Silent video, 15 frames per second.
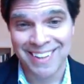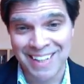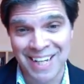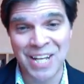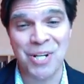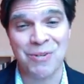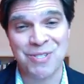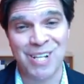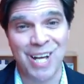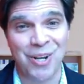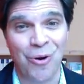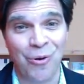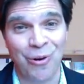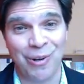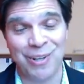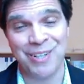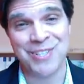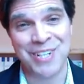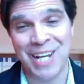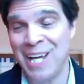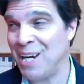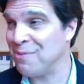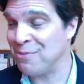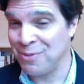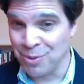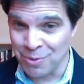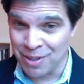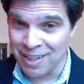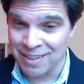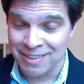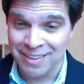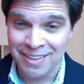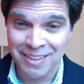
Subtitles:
I know it's a lot of orange. I have to